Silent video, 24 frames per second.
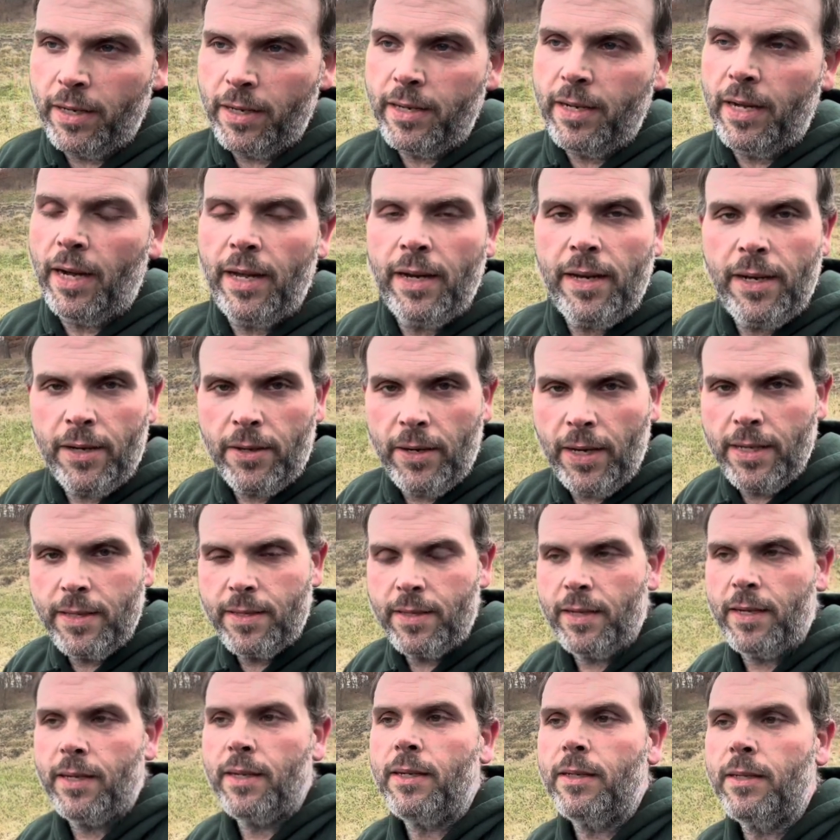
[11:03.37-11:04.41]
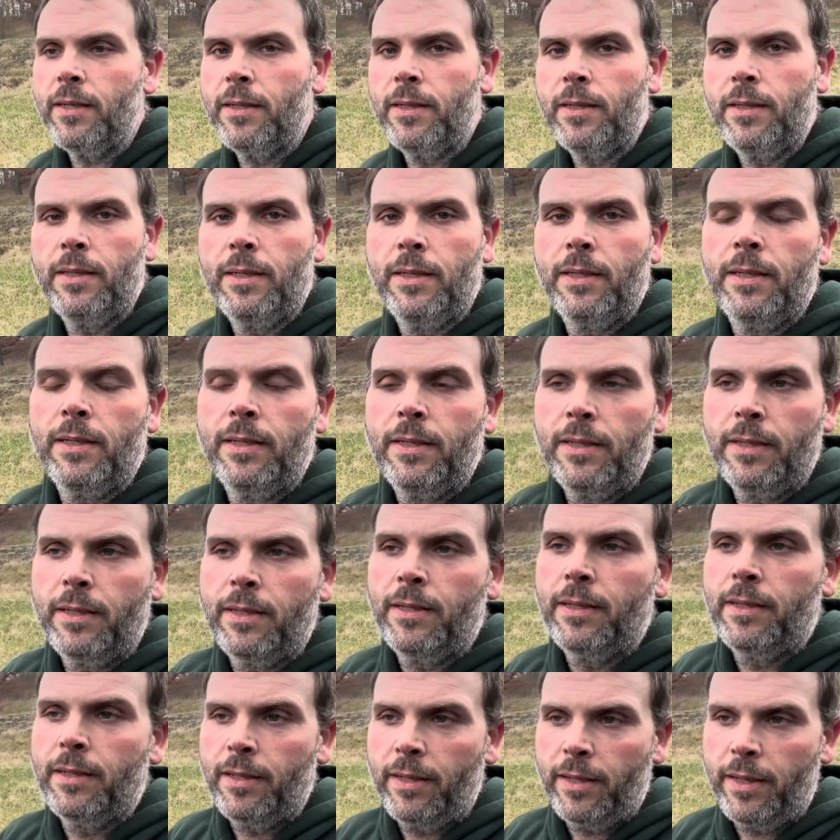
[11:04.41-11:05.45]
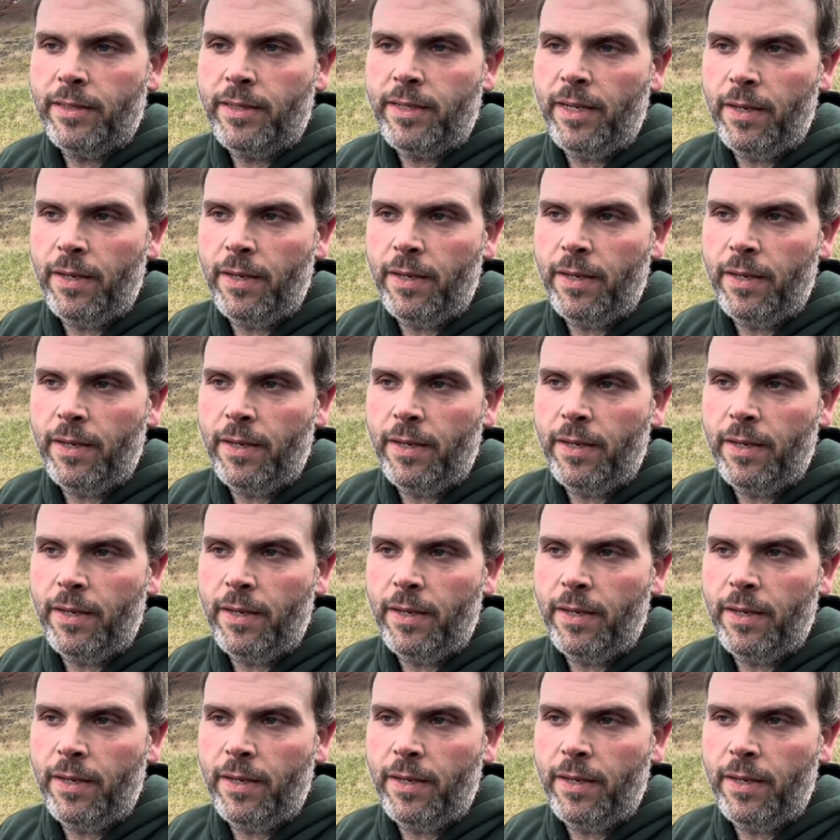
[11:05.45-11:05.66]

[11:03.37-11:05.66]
cut it right there and